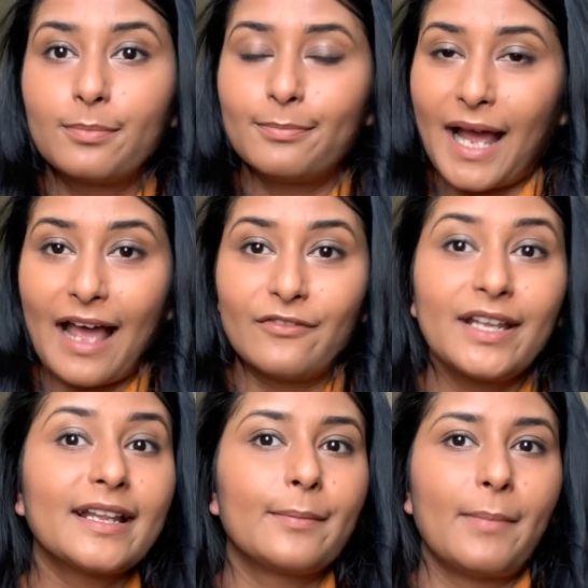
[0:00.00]

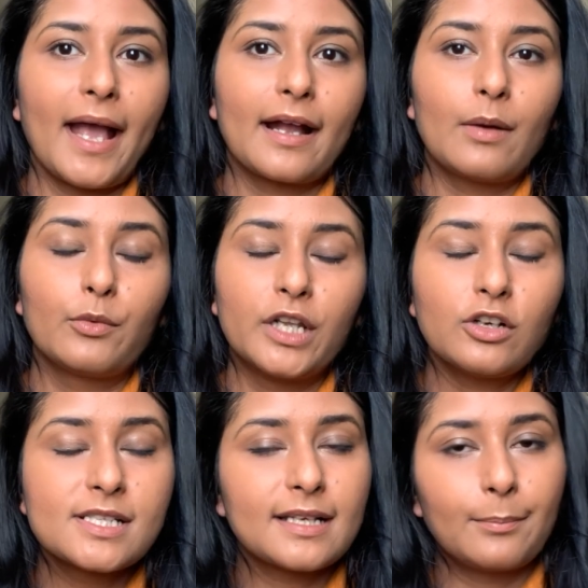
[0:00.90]
having that backup,
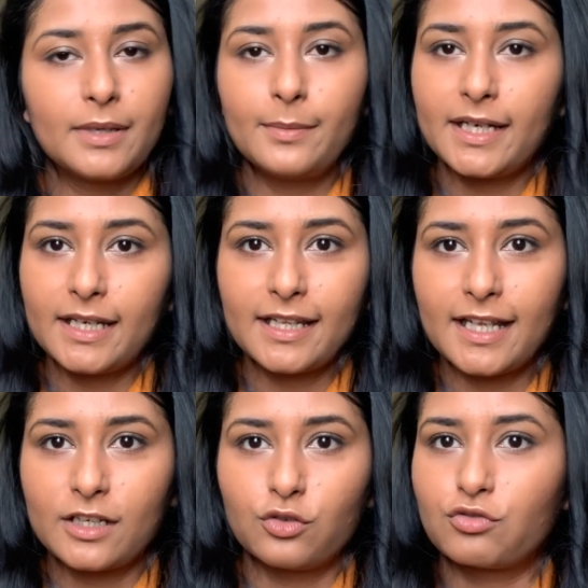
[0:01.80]
without supplementing
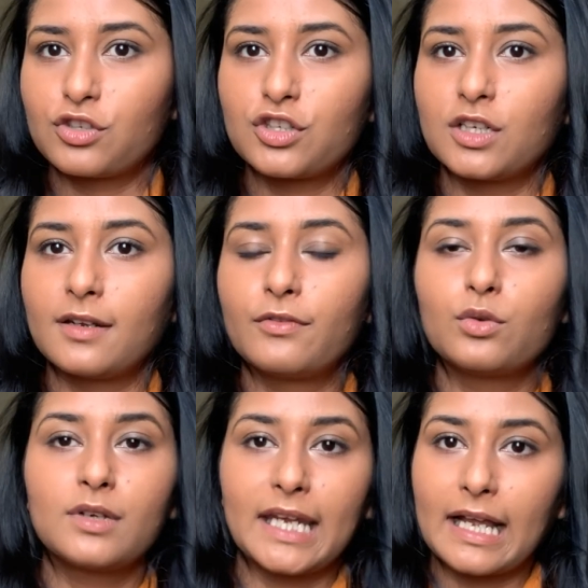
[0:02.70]
that nutrition, if
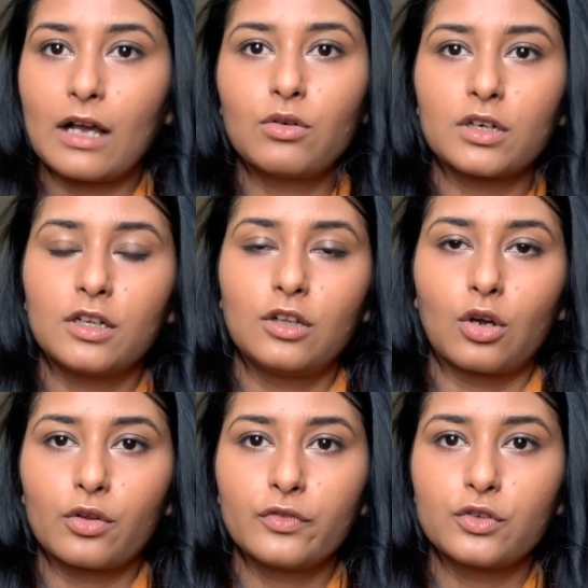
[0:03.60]
you take out a
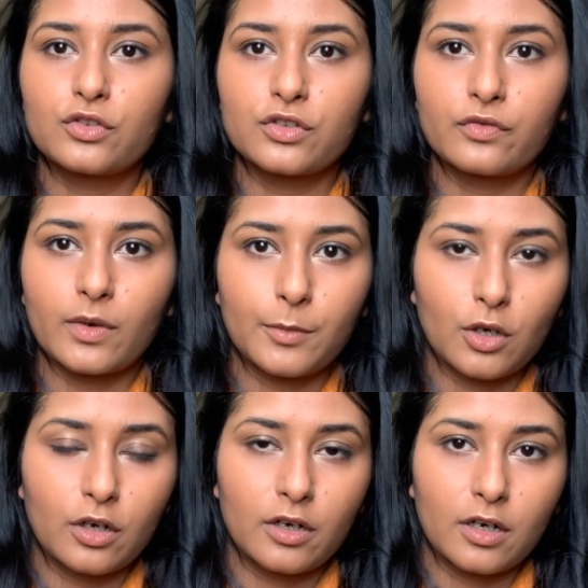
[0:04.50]
lot of nutrition from
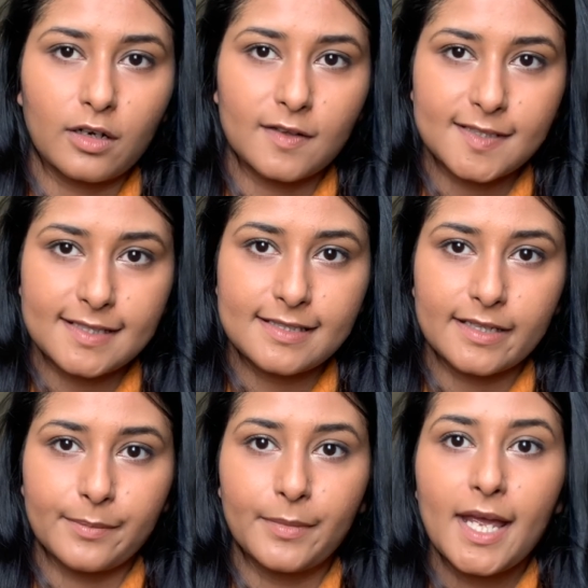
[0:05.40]
your
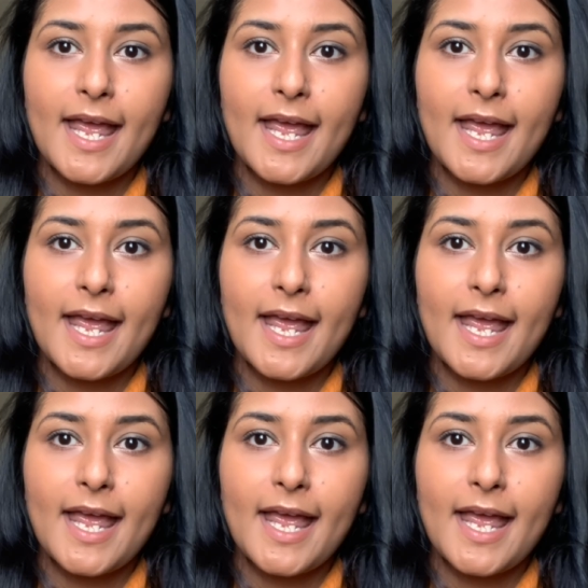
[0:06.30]
system